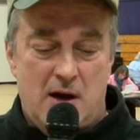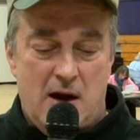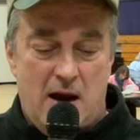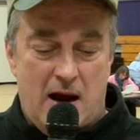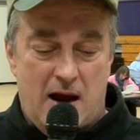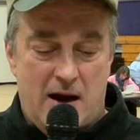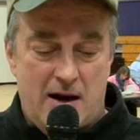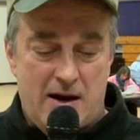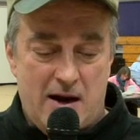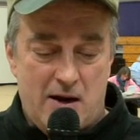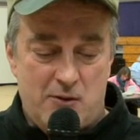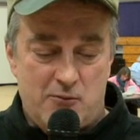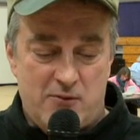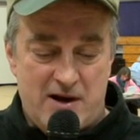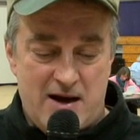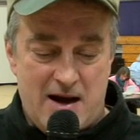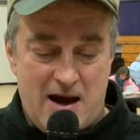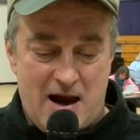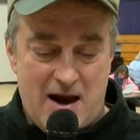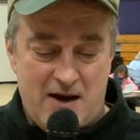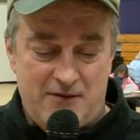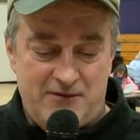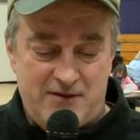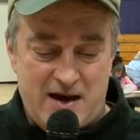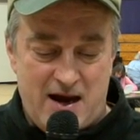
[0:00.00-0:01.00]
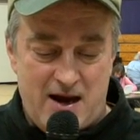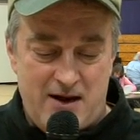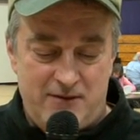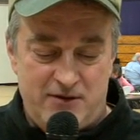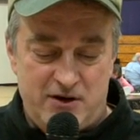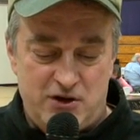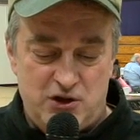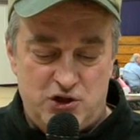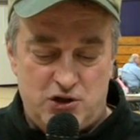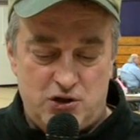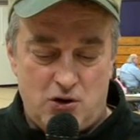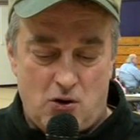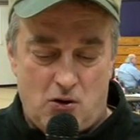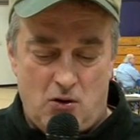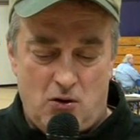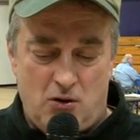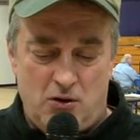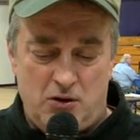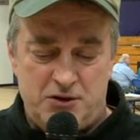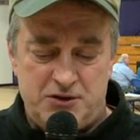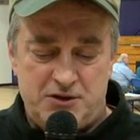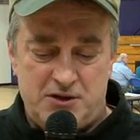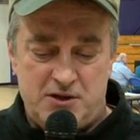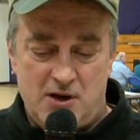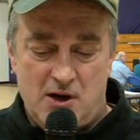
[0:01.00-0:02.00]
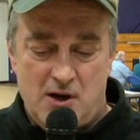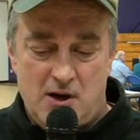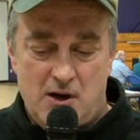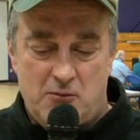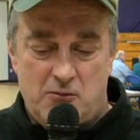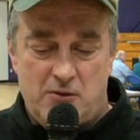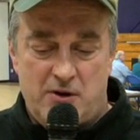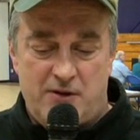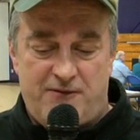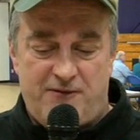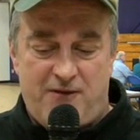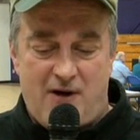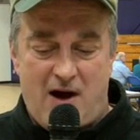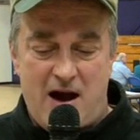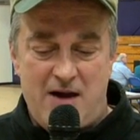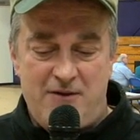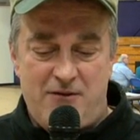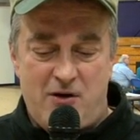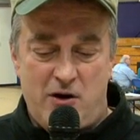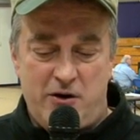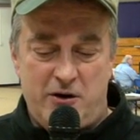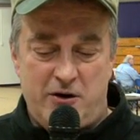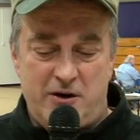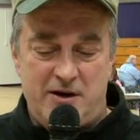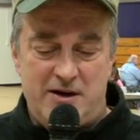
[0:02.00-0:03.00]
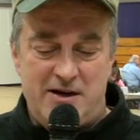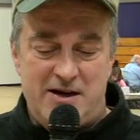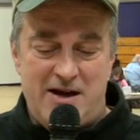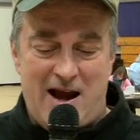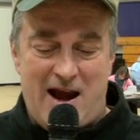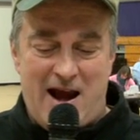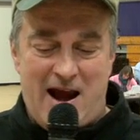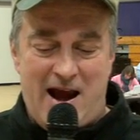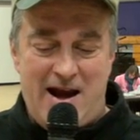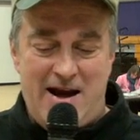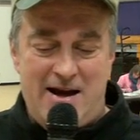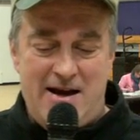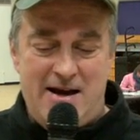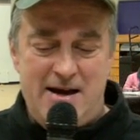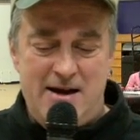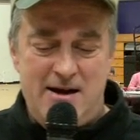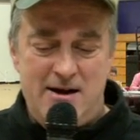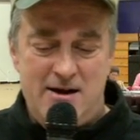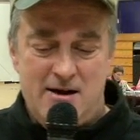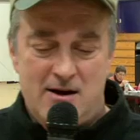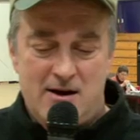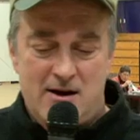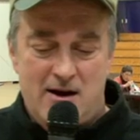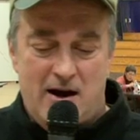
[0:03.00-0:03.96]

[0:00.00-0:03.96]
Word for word: And then we have David Schoales with 580.